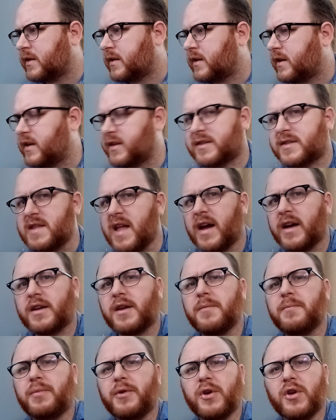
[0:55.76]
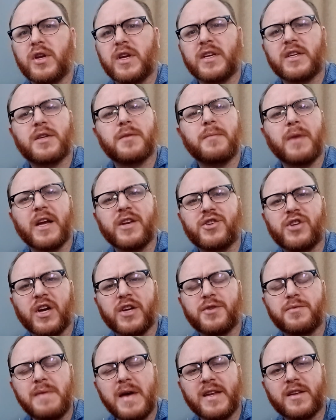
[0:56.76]
It's not computing to my
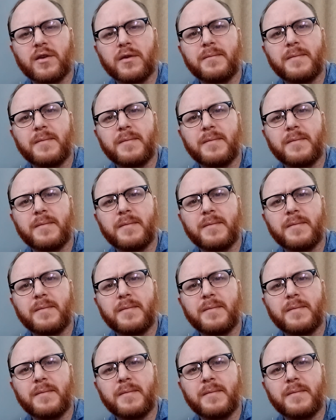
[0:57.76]
judgmental